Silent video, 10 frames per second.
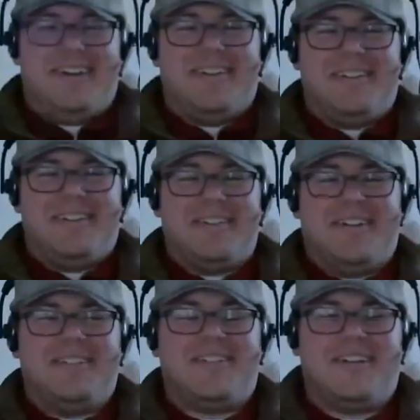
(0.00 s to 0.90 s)
uh, the
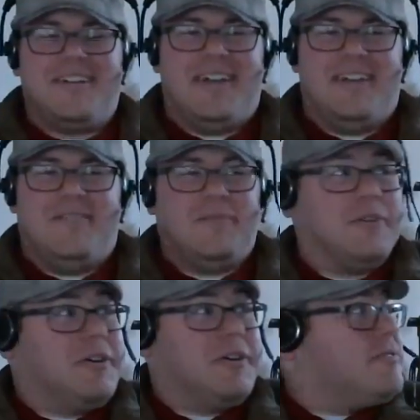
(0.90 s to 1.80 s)
sun's
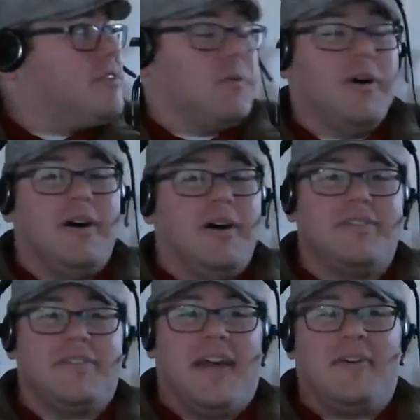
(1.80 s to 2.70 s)
shining. Well, it
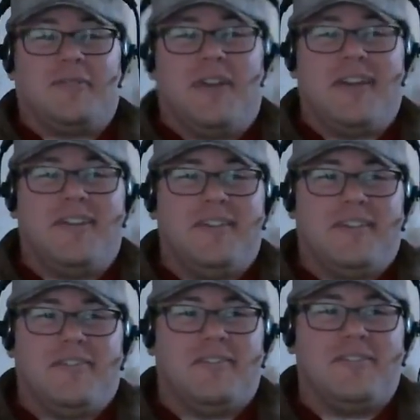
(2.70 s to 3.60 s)
was. Now it's
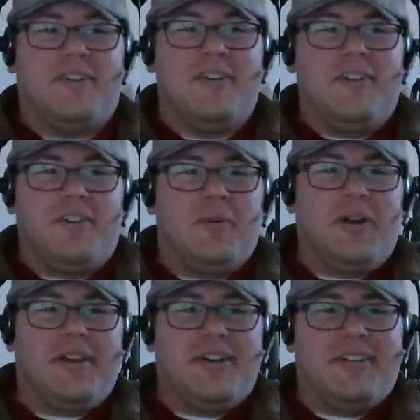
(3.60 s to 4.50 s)
raining because it's
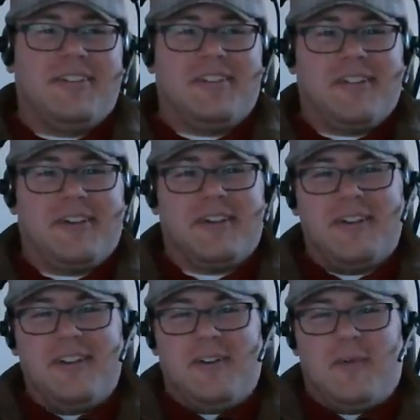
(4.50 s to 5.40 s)
New England and the
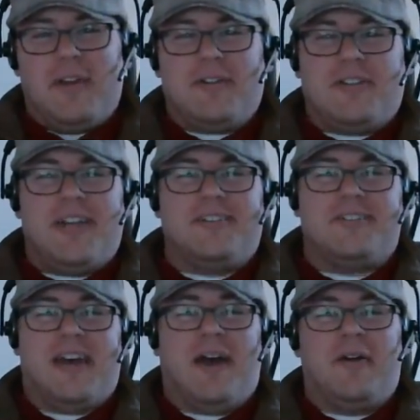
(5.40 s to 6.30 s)
weather
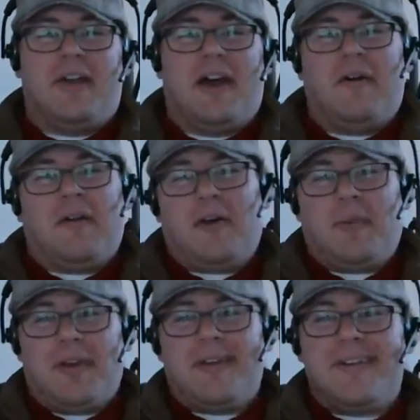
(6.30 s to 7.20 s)
changes hour to hour up
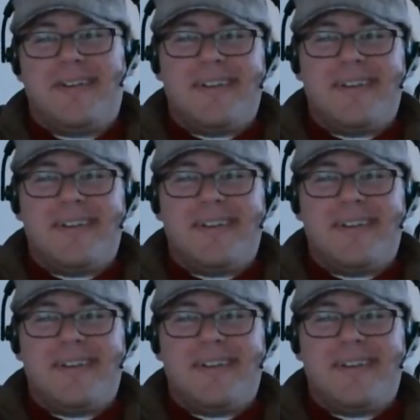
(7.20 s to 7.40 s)
here.